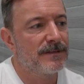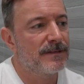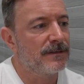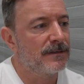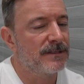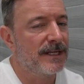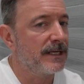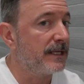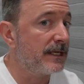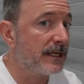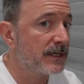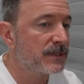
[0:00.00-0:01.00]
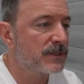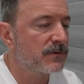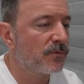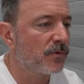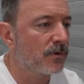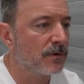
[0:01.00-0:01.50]
to 10 gigs
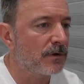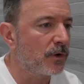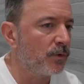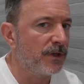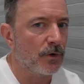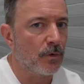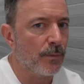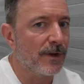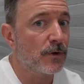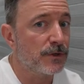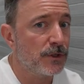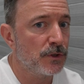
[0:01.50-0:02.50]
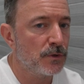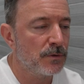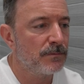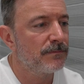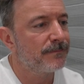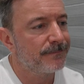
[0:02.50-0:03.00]
for a week or two,